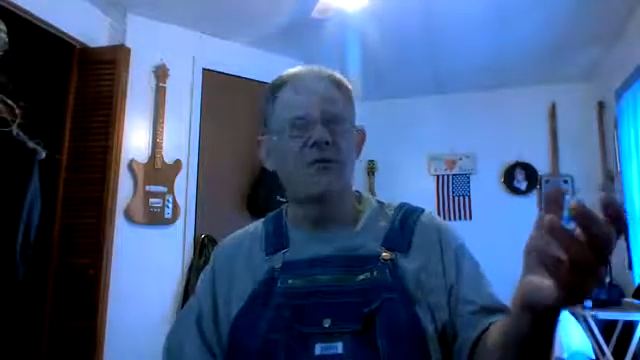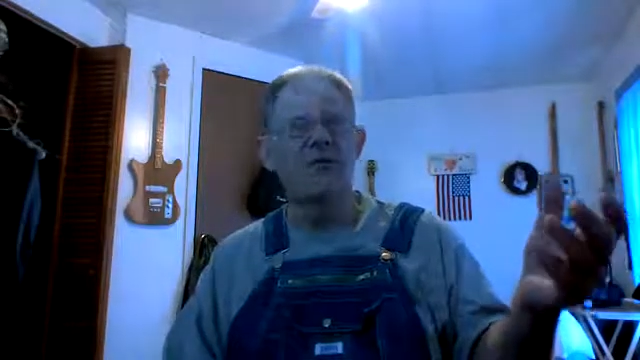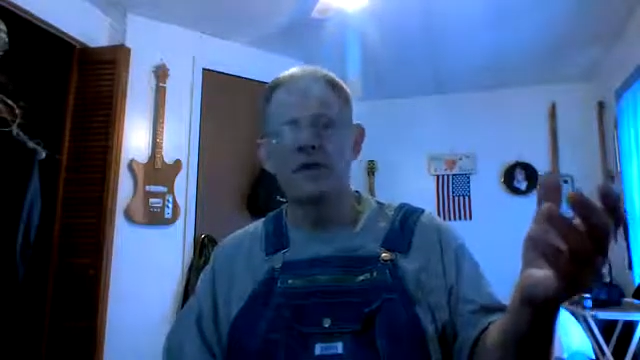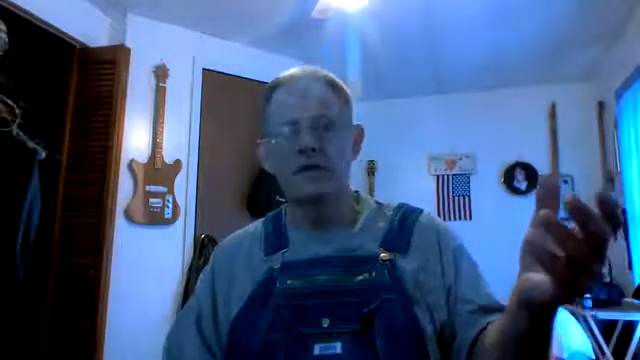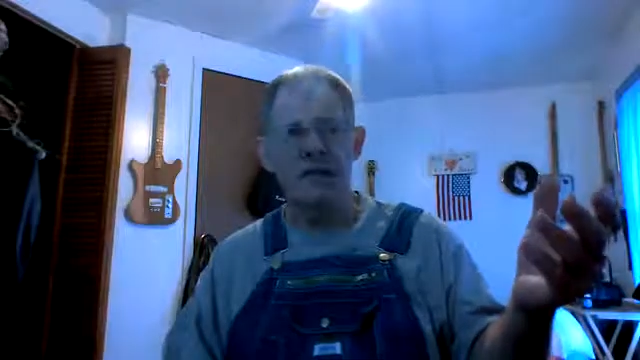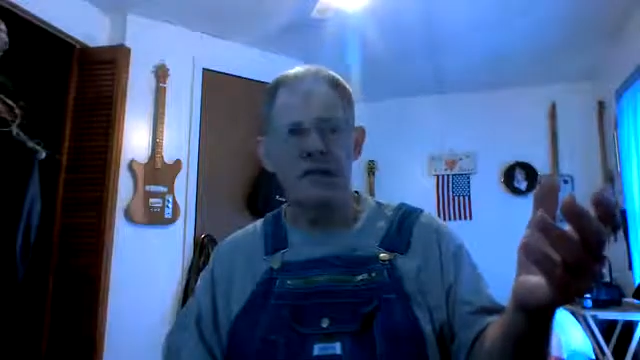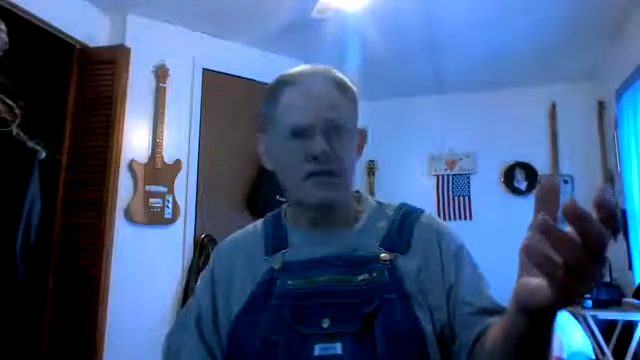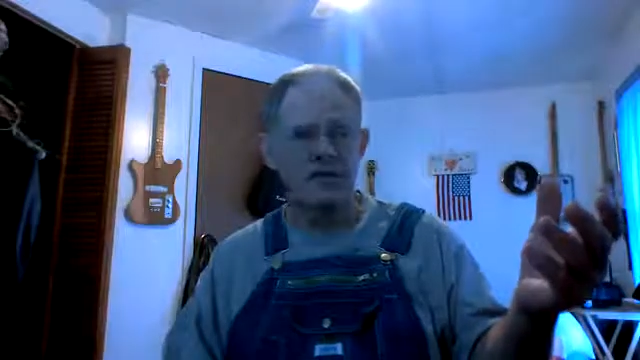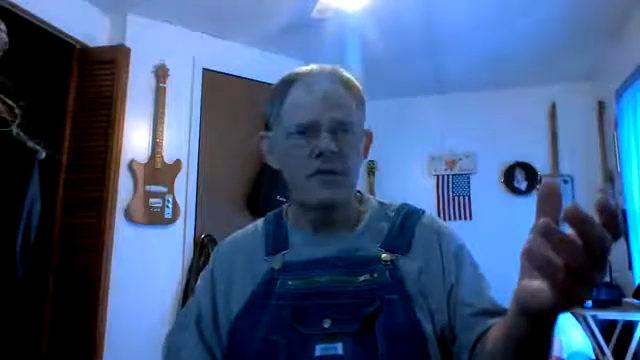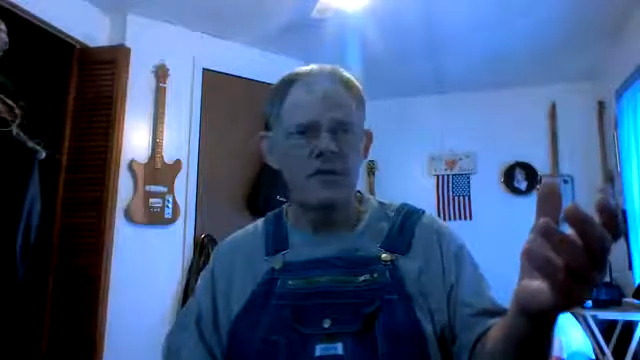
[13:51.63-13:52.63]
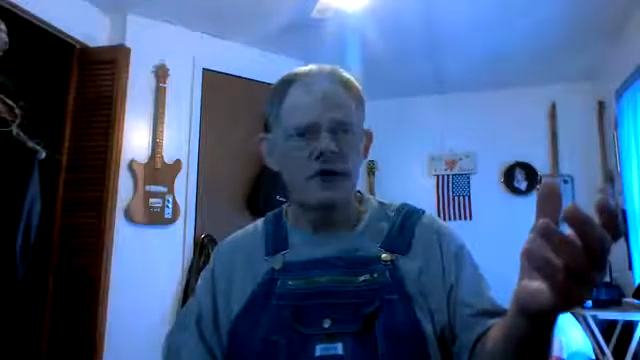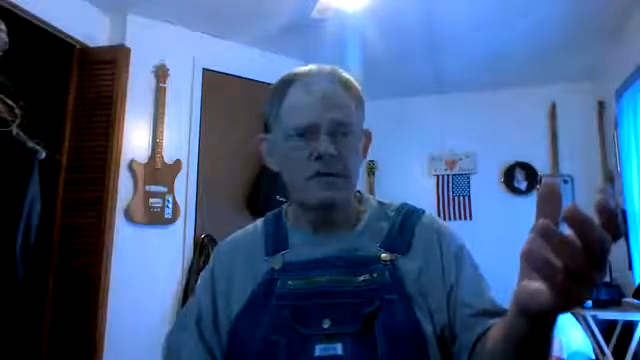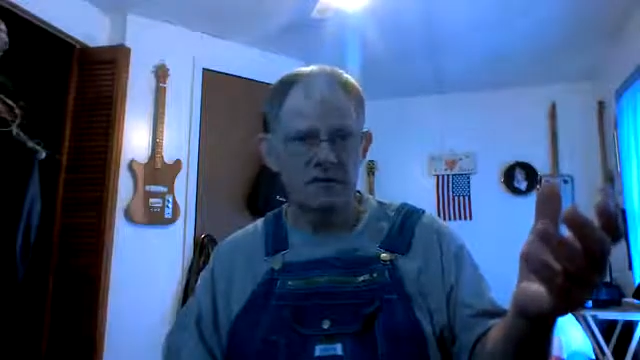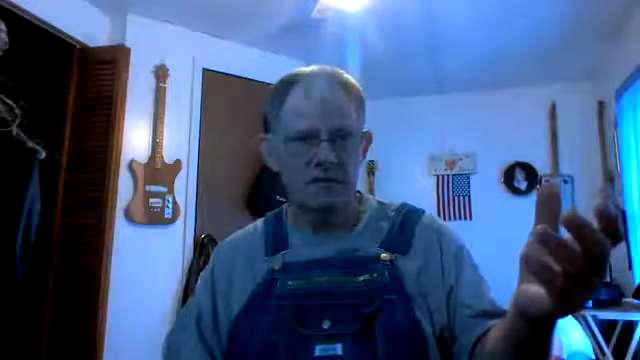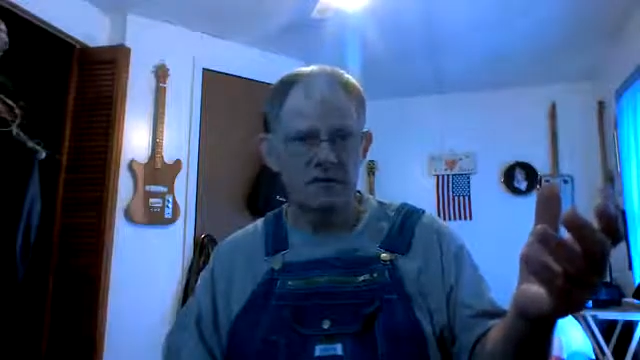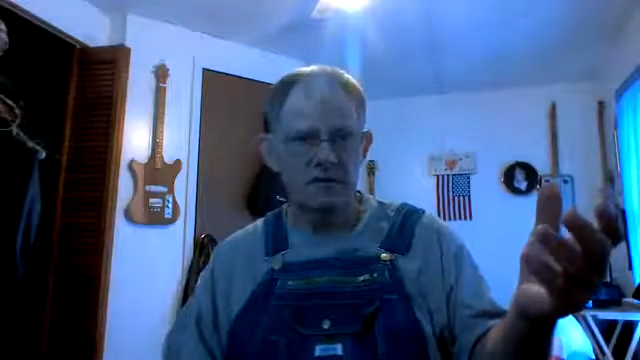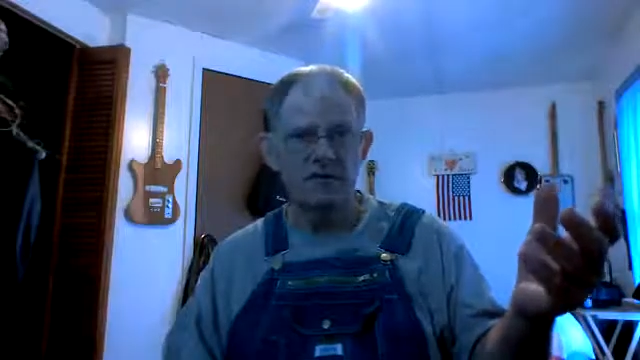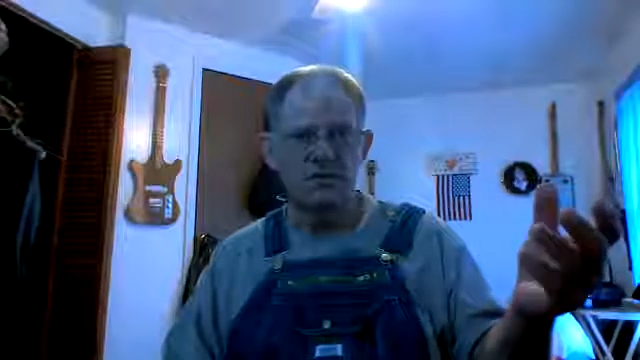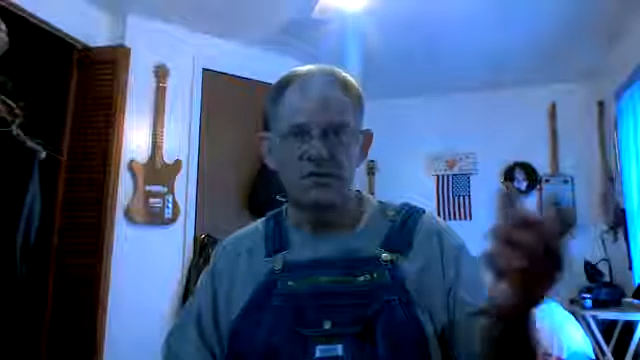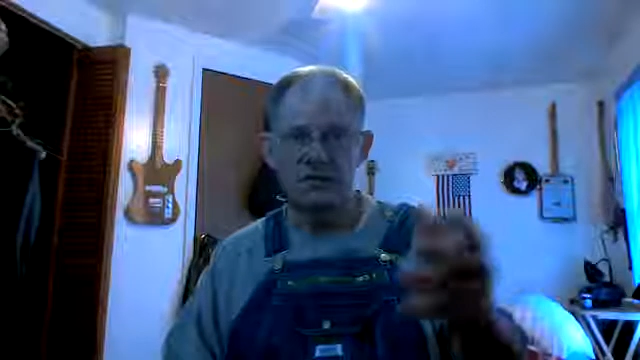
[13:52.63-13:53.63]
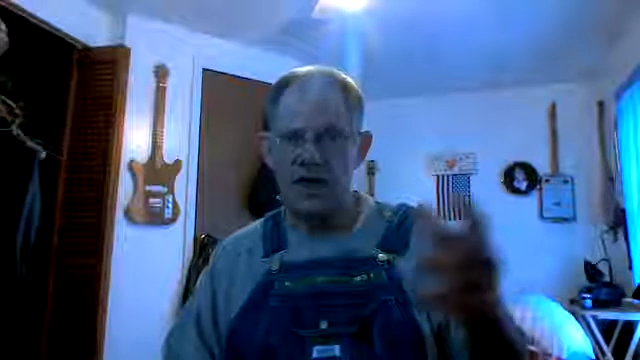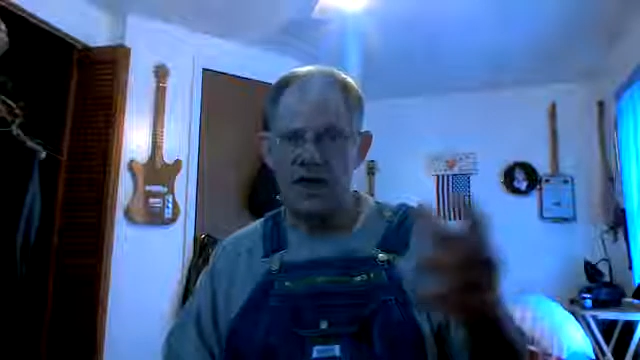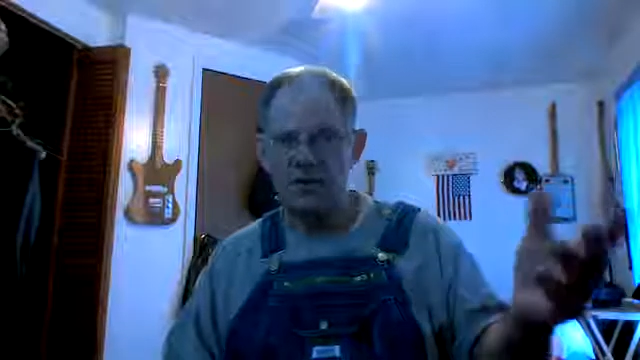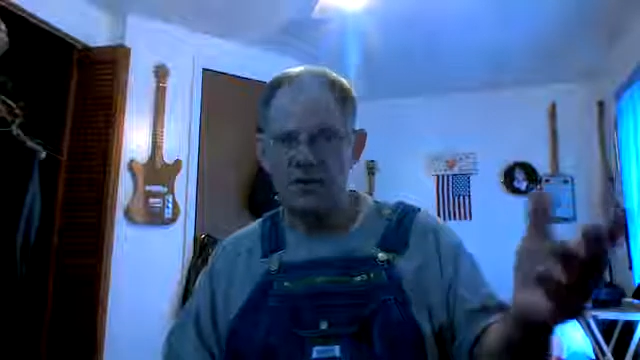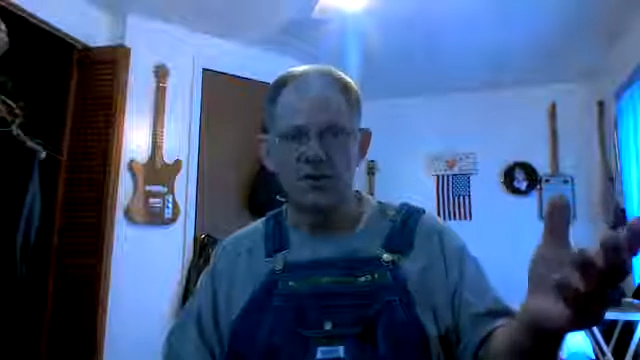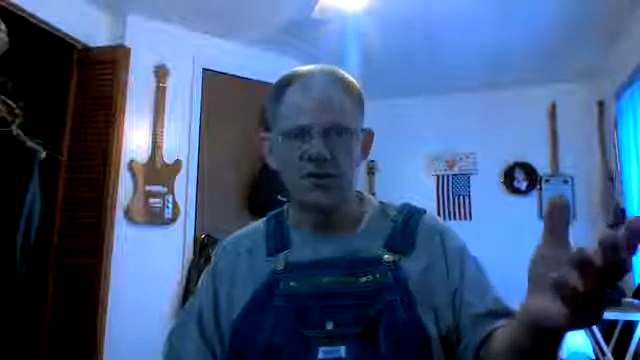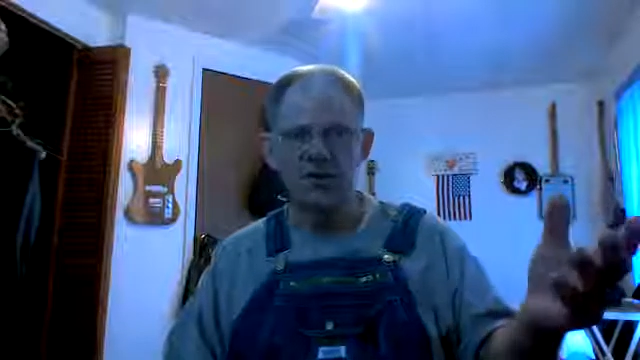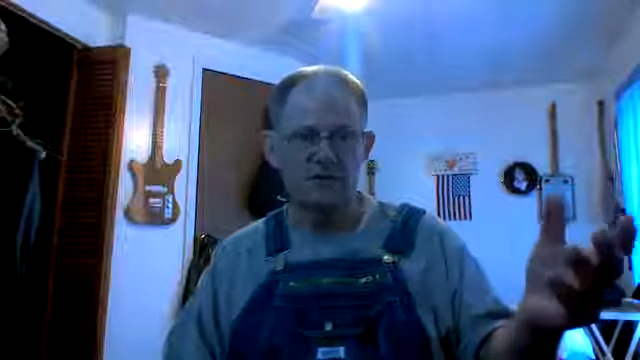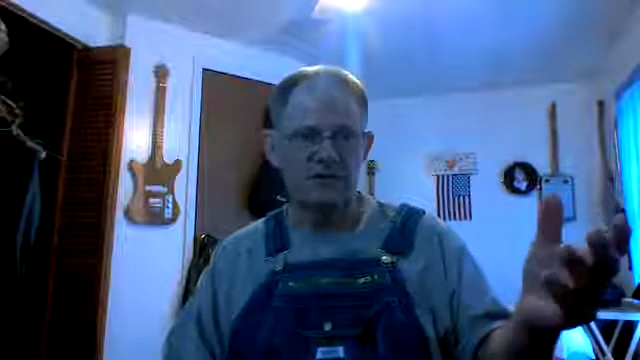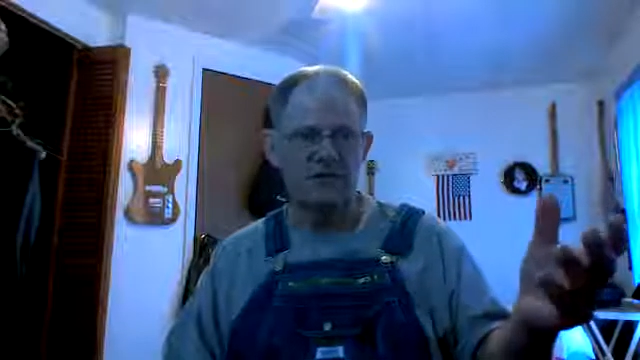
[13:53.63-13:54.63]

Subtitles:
they like it or not. You can take it or leave it.